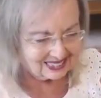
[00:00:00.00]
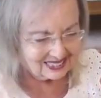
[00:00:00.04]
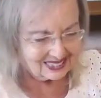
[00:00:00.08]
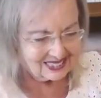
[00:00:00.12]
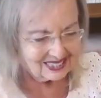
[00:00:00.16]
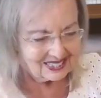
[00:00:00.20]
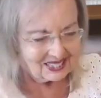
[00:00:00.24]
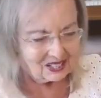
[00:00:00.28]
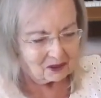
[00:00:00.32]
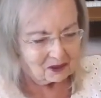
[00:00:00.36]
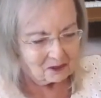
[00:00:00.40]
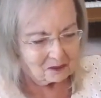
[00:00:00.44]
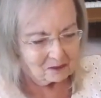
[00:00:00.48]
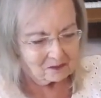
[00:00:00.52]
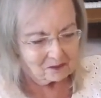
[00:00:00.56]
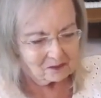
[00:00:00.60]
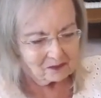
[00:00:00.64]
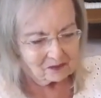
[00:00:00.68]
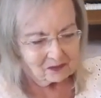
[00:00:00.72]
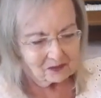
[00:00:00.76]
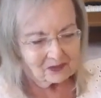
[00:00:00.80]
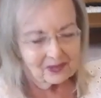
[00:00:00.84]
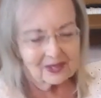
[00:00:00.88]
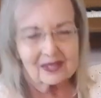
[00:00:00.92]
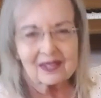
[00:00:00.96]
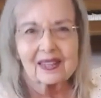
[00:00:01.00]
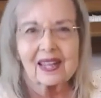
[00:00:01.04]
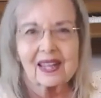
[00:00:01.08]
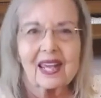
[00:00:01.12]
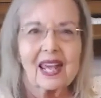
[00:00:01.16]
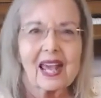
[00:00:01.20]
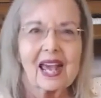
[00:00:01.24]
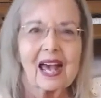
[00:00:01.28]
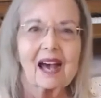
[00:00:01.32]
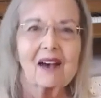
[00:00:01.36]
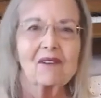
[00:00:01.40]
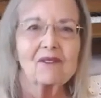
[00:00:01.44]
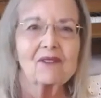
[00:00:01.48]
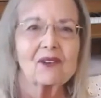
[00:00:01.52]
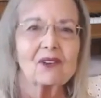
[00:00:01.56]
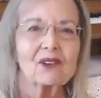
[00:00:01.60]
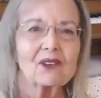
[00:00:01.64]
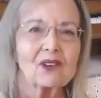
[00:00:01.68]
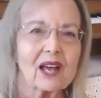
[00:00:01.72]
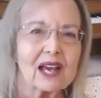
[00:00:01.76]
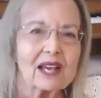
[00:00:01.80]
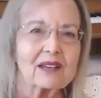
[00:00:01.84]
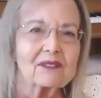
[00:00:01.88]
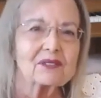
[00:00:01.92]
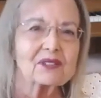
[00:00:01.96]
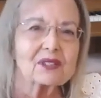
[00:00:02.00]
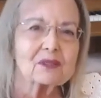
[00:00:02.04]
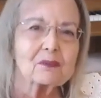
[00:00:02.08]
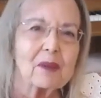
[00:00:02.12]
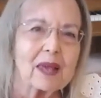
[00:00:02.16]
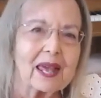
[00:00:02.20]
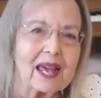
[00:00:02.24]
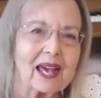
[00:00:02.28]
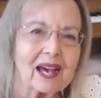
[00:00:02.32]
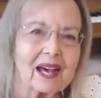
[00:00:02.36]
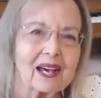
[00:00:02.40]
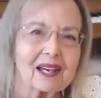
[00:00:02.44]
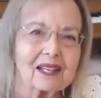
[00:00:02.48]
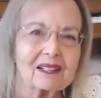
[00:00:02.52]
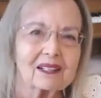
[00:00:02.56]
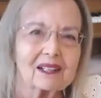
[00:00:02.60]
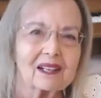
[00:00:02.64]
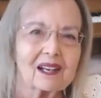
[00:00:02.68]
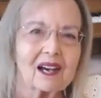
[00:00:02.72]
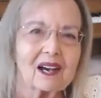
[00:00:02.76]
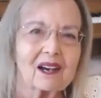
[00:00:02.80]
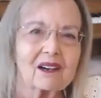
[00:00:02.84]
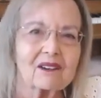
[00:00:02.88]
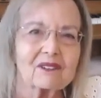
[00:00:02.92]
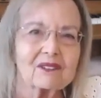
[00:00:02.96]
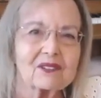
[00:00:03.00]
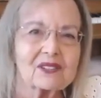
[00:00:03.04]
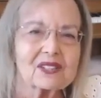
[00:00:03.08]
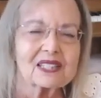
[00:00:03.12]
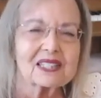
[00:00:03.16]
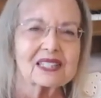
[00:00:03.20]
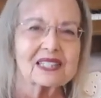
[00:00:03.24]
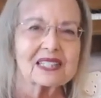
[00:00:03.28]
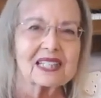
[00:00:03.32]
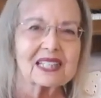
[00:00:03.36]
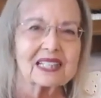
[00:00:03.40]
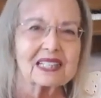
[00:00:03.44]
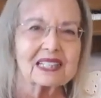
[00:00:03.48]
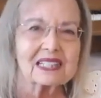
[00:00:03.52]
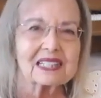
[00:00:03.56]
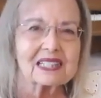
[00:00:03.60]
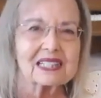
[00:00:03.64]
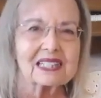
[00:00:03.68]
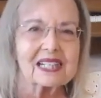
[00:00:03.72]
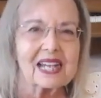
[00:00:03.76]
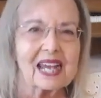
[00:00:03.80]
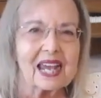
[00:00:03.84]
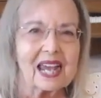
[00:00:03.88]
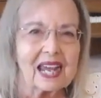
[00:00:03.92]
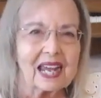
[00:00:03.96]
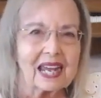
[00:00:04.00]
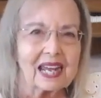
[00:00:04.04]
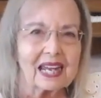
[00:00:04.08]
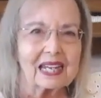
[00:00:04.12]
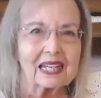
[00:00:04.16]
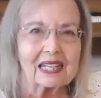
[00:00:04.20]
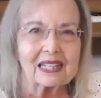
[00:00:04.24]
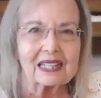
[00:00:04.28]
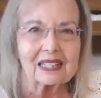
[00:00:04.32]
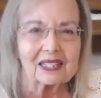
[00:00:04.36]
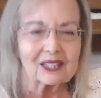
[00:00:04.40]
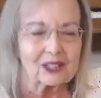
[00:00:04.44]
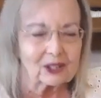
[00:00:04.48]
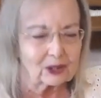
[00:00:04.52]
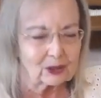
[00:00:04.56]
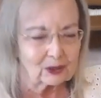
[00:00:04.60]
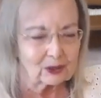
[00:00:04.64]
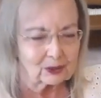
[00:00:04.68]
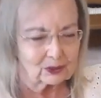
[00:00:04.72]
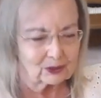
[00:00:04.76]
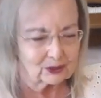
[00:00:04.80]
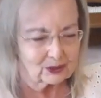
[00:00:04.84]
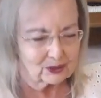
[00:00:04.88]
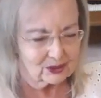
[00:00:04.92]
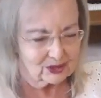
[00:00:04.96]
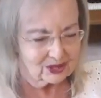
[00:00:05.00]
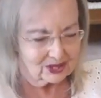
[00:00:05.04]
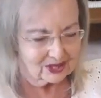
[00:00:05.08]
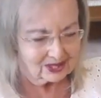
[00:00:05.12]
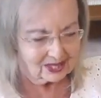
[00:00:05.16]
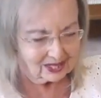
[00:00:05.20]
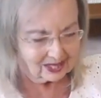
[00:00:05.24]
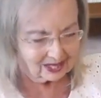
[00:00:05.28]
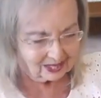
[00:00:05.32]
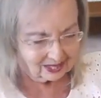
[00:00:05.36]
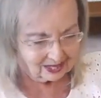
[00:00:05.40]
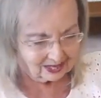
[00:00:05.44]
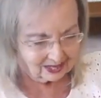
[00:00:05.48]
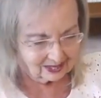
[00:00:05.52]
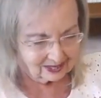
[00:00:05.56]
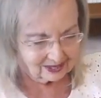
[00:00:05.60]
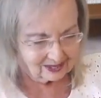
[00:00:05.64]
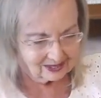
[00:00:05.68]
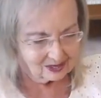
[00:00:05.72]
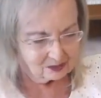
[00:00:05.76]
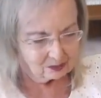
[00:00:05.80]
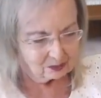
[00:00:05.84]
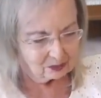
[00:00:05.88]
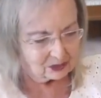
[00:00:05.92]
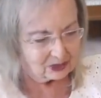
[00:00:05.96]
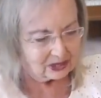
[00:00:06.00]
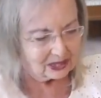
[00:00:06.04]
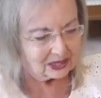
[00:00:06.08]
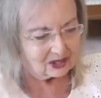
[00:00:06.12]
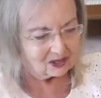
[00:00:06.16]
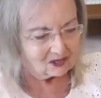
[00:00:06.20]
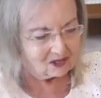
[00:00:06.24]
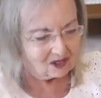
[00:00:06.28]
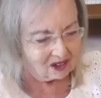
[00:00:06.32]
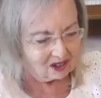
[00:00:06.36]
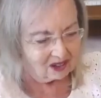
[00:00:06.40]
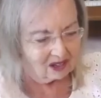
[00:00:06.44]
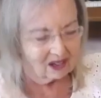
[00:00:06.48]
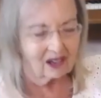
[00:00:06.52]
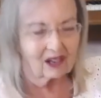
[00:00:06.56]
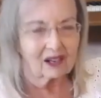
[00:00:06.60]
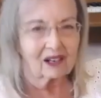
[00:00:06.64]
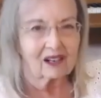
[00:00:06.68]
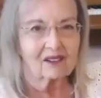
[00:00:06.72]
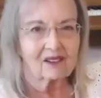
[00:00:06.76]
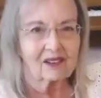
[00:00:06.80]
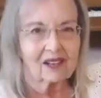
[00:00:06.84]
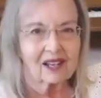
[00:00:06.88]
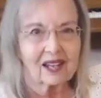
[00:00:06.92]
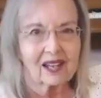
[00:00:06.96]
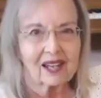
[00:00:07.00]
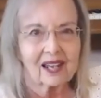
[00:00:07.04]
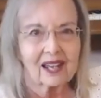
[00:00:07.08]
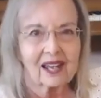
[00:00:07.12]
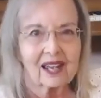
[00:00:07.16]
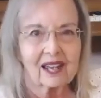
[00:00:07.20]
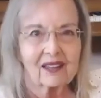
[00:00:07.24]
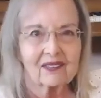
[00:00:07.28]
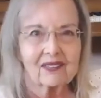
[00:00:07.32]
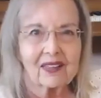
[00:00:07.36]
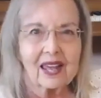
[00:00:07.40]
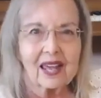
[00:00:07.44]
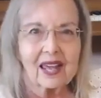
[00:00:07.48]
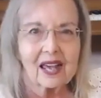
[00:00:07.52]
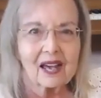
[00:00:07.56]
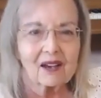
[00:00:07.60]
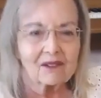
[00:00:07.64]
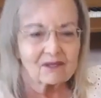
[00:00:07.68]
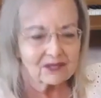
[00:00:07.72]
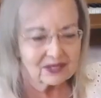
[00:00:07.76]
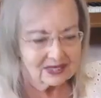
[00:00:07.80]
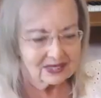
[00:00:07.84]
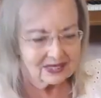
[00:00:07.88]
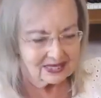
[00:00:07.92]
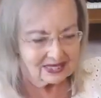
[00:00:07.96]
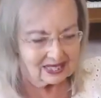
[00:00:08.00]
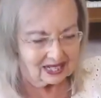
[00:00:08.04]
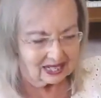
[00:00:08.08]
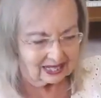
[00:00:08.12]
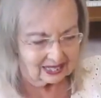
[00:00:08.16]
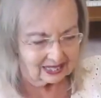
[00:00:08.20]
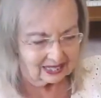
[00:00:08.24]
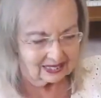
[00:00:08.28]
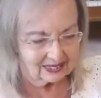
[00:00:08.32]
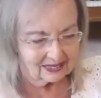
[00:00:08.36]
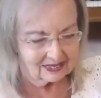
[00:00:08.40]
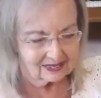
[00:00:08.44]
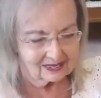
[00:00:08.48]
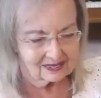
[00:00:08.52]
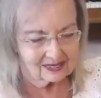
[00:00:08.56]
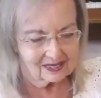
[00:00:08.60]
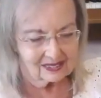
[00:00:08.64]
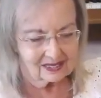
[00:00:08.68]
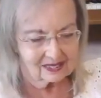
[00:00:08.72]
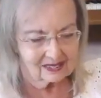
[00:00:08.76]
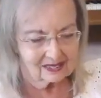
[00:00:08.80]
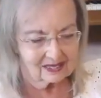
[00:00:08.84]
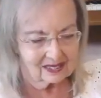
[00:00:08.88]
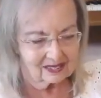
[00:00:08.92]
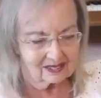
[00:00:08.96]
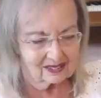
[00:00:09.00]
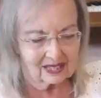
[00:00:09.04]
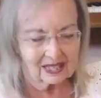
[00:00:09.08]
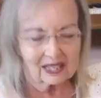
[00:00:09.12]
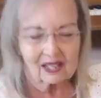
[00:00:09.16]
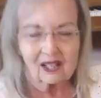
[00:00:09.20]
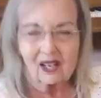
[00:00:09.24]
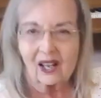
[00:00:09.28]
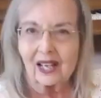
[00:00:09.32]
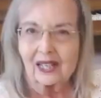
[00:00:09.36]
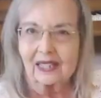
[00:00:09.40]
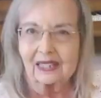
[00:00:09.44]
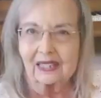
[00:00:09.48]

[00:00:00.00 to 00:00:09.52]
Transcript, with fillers: So they have a lifespan of six to eight years. That's pretty long. And they have a diet that they like